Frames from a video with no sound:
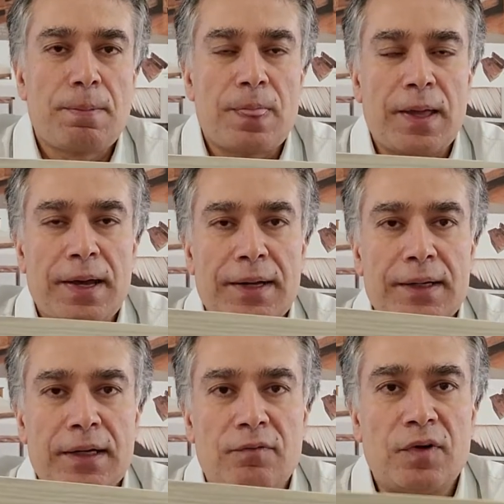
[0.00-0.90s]
and
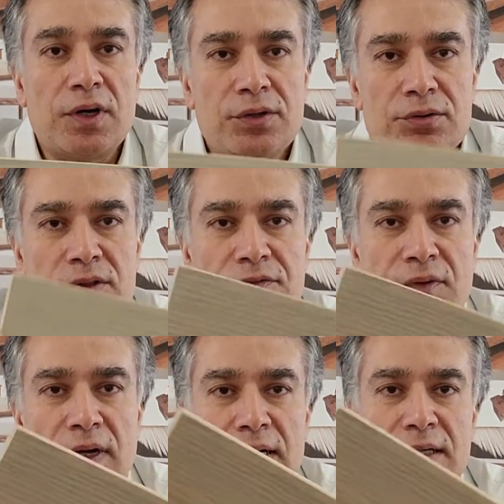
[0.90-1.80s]
very
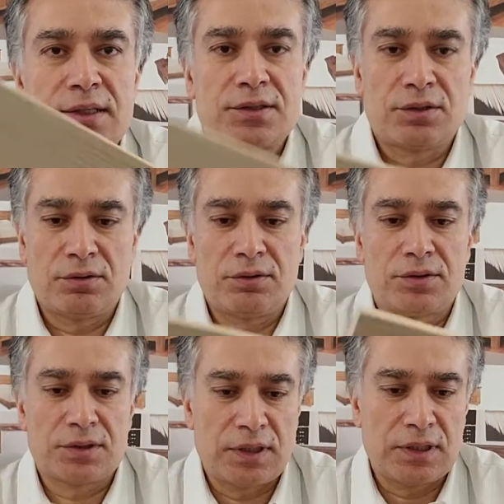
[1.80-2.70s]
user-friendly. So
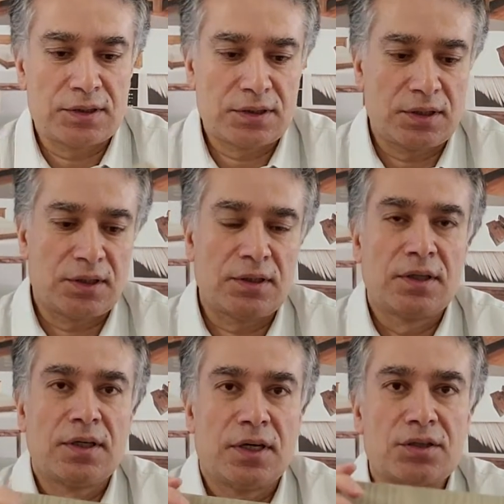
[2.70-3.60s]

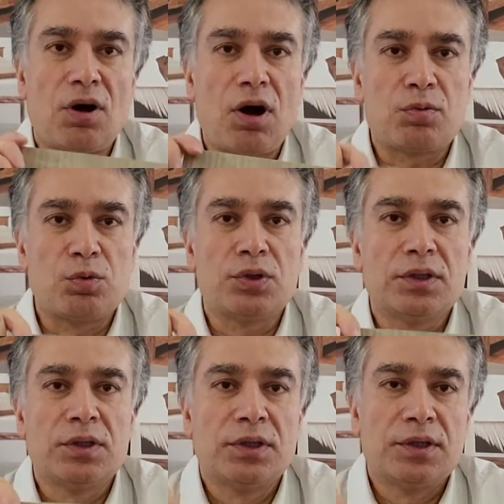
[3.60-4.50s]
it's hardwood,
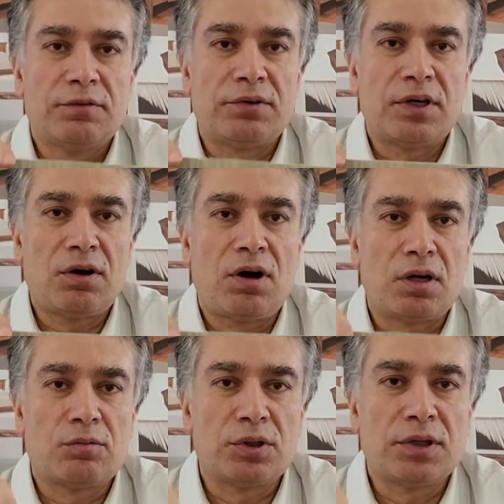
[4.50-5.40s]
very
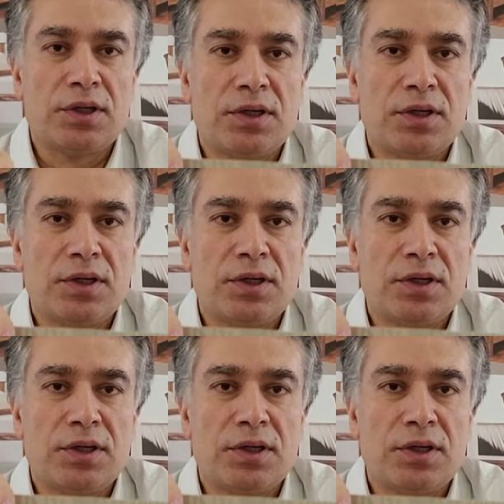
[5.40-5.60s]
hardwood.